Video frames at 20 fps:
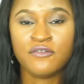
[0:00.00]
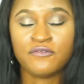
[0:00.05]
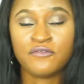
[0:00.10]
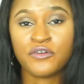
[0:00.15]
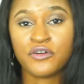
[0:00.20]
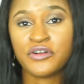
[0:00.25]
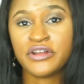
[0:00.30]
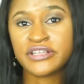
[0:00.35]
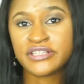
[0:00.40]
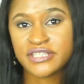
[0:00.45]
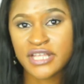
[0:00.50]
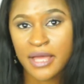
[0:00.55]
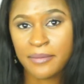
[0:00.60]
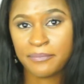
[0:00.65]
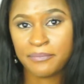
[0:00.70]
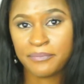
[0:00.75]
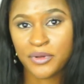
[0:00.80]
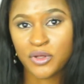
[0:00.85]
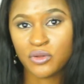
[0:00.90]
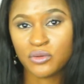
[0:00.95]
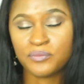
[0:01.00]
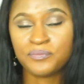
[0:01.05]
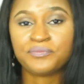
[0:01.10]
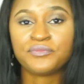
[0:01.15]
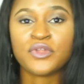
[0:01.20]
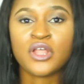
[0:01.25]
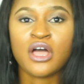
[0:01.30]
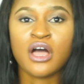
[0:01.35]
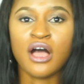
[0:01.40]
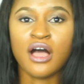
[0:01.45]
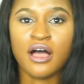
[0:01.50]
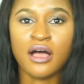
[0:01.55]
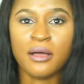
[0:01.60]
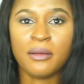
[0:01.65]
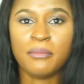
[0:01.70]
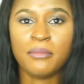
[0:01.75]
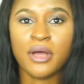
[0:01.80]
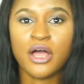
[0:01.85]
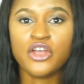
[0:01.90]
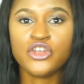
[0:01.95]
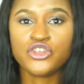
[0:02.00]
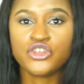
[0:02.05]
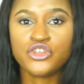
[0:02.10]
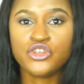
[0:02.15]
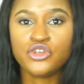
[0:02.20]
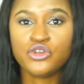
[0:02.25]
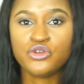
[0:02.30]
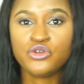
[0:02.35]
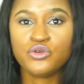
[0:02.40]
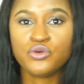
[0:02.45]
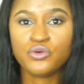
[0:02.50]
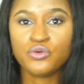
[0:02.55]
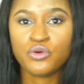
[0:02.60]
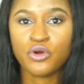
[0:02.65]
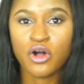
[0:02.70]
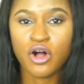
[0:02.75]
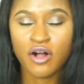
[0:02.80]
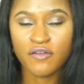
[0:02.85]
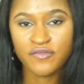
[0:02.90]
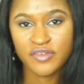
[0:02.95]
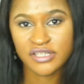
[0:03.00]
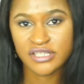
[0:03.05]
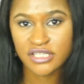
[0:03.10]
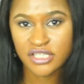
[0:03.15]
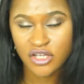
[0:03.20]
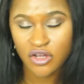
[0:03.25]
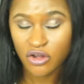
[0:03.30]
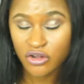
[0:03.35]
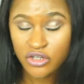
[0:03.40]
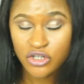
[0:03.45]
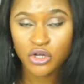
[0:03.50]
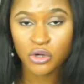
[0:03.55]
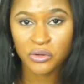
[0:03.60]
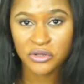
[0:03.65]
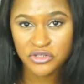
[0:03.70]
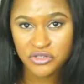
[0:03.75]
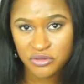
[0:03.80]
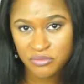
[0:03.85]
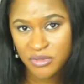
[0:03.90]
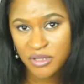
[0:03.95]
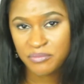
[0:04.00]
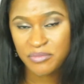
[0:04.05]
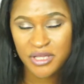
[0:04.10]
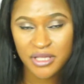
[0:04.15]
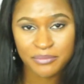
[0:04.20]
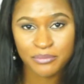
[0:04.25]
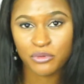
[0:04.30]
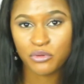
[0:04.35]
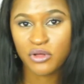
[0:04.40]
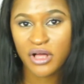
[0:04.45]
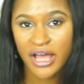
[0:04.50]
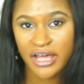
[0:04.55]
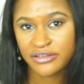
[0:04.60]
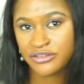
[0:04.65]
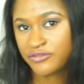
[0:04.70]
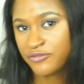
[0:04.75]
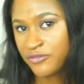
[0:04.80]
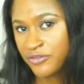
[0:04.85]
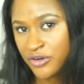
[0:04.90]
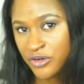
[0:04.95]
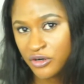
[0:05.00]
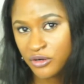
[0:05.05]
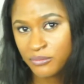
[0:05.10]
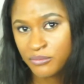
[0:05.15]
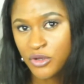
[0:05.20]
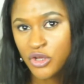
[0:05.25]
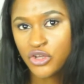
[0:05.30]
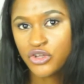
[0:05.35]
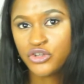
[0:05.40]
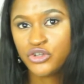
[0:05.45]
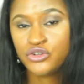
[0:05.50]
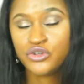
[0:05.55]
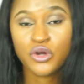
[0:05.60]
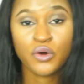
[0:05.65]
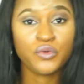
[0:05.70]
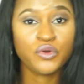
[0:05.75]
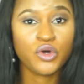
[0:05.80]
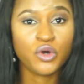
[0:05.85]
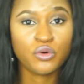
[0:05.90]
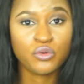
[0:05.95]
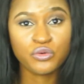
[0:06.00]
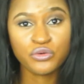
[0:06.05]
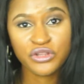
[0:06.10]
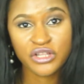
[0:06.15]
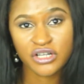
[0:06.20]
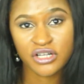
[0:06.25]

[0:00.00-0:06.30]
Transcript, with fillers: For example, you obviously are going to meet people at the firm. You don't know who they're